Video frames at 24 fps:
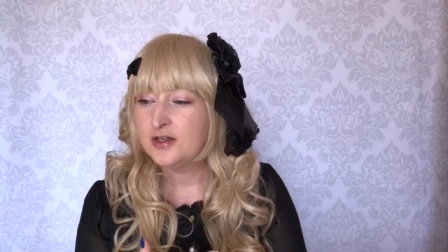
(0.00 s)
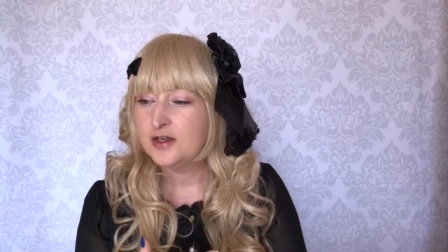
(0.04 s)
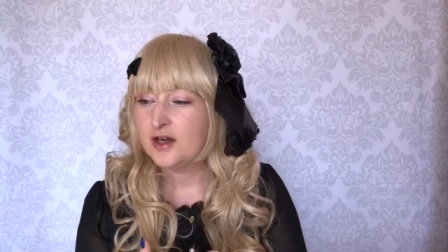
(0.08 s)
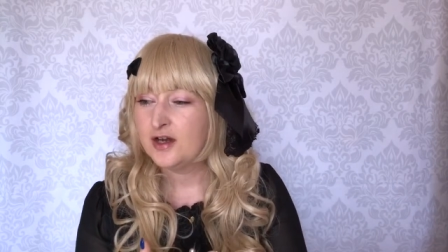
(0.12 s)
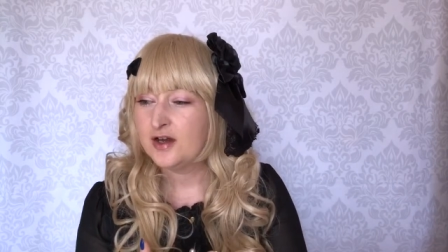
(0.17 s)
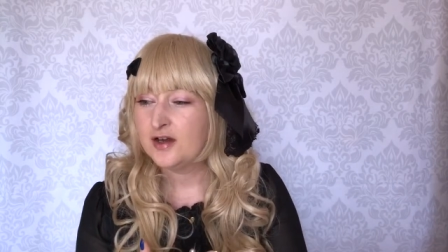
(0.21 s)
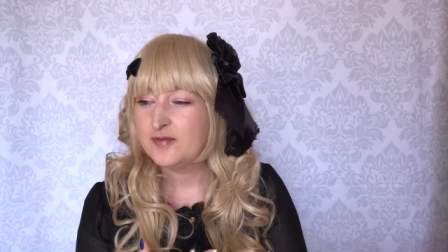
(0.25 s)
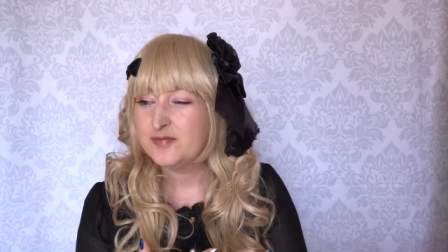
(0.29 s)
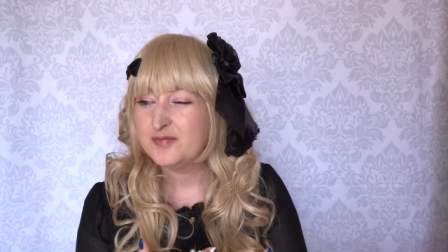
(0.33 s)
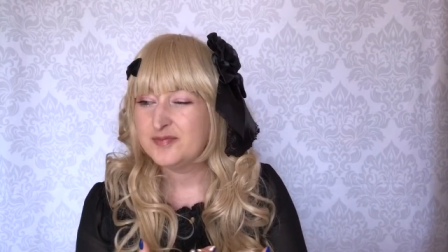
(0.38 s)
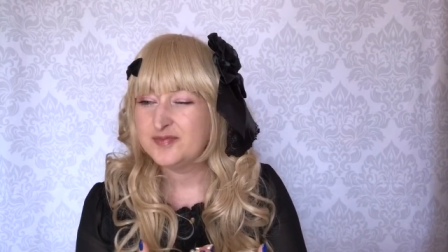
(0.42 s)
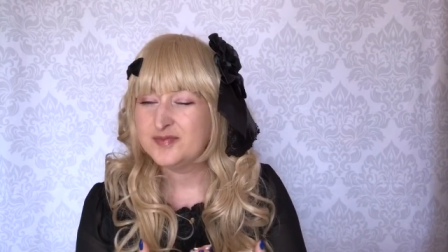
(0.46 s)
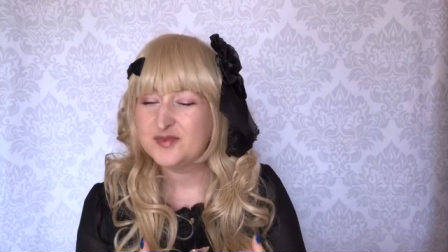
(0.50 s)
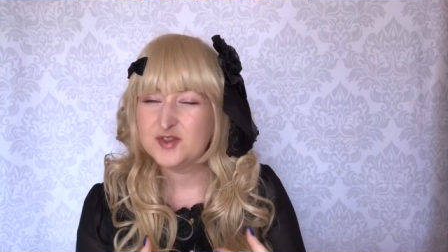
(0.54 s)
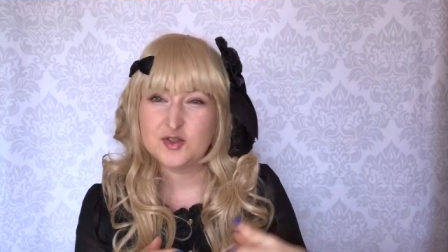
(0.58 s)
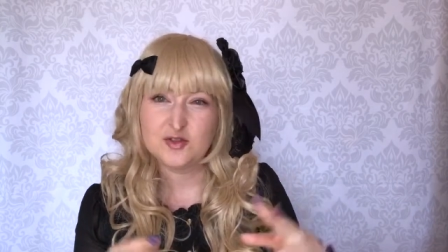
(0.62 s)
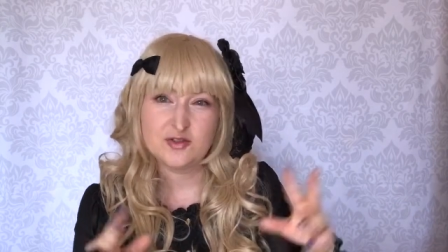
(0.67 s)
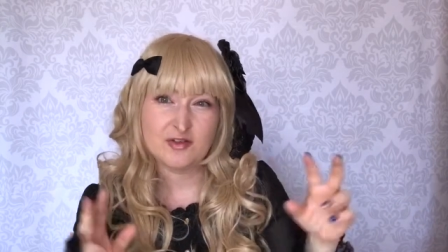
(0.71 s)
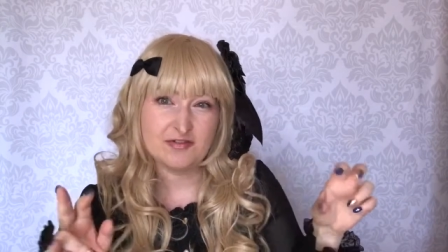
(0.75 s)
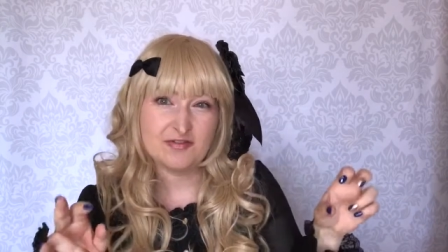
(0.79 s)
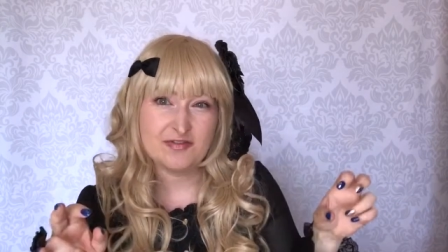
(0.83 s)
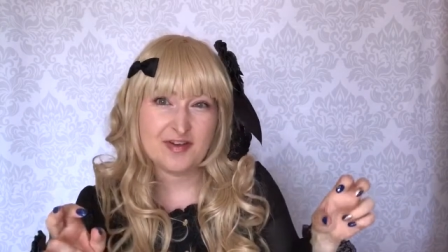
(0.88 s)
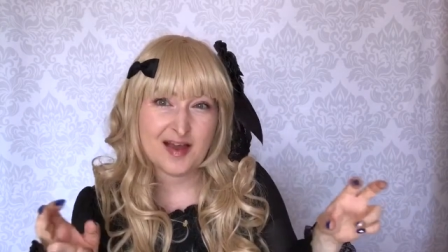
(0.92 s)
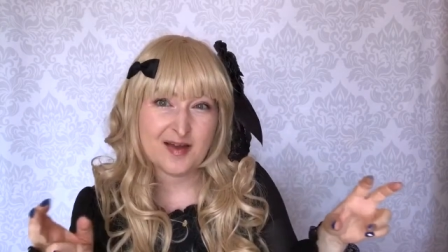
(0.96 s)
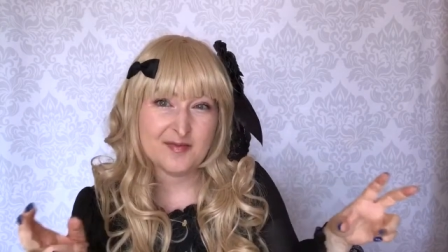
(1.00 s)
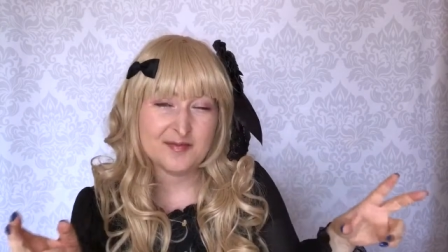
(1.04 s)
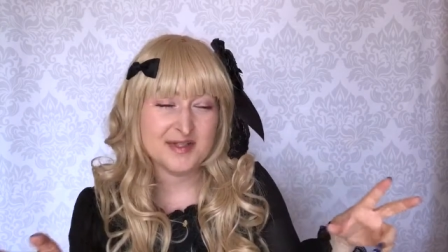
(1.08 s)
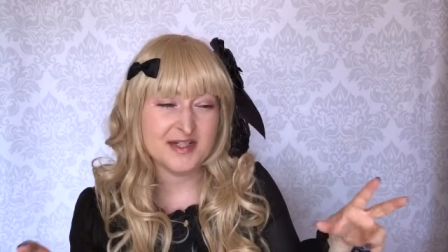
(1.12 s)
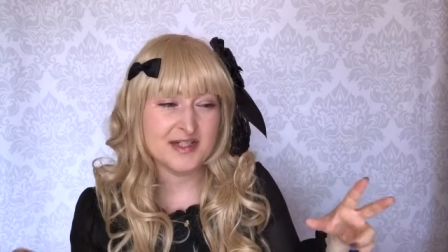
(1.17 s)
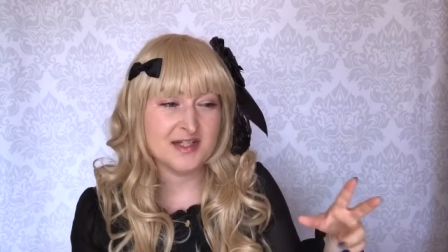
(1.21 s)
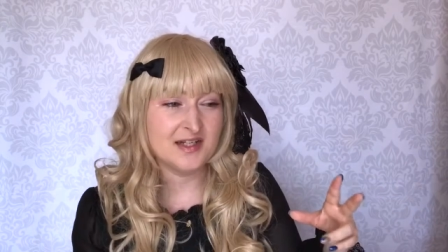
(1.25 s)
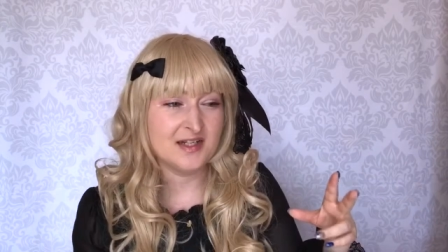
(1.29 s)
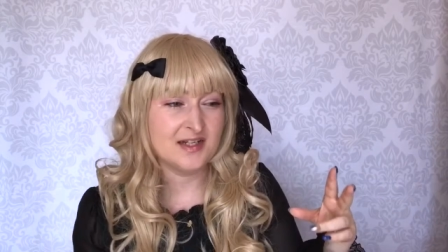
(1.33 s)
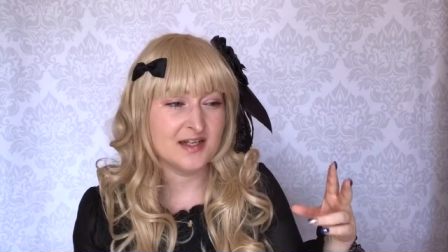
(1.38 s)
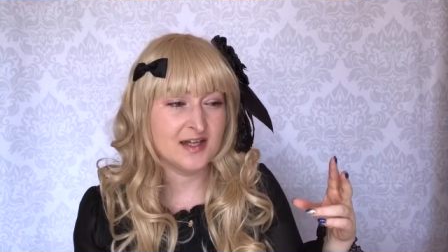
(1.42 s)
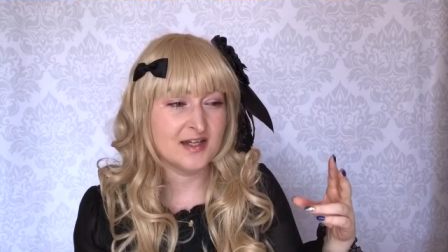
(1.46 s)
um, to the
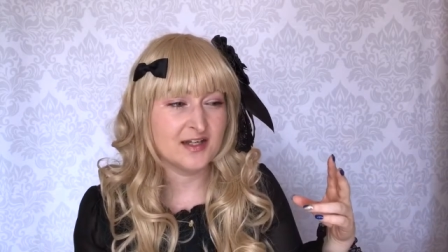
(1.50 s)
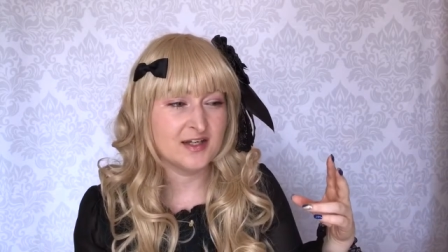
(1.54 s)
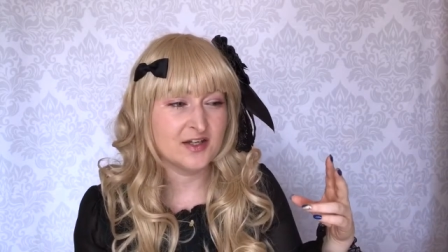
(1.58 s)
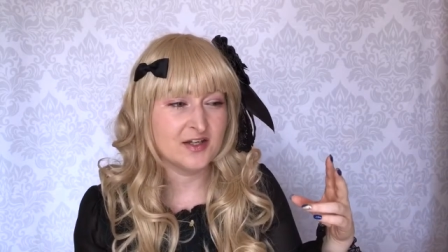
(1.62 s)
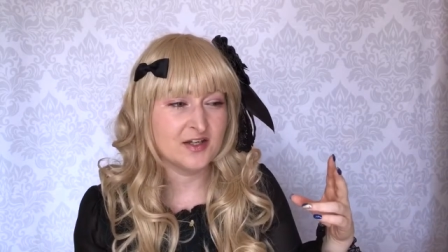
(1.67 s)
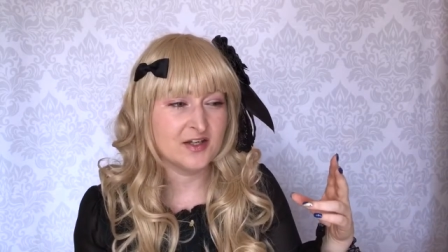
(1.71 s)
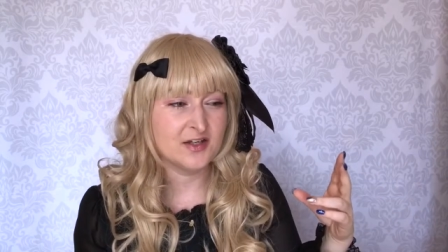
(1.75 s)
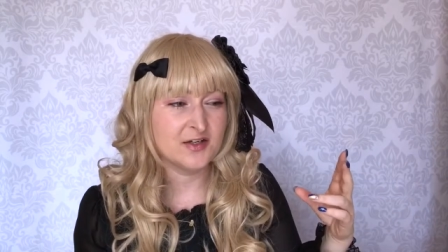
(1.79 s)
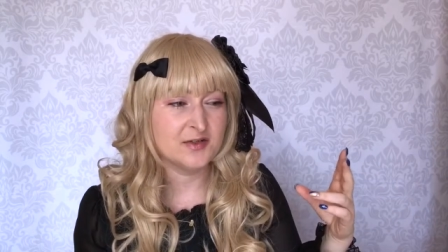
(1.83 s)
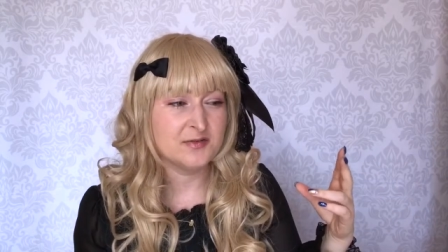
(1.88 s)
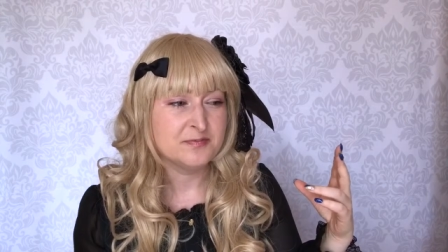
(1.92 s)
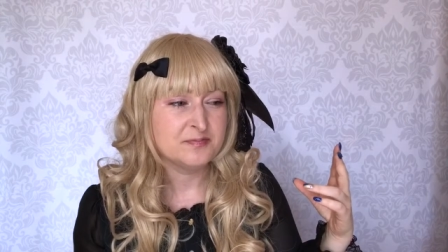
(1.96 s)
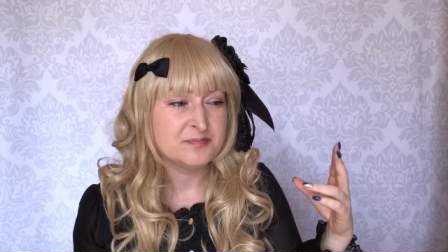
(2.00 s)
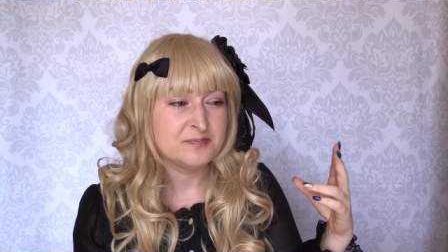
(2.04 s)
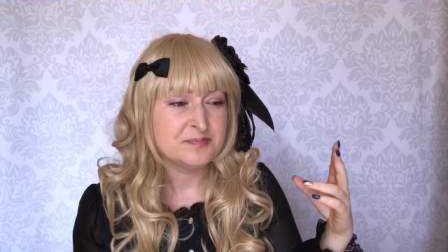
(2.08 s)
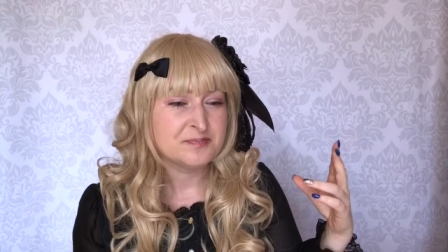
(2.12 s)
family, like uh,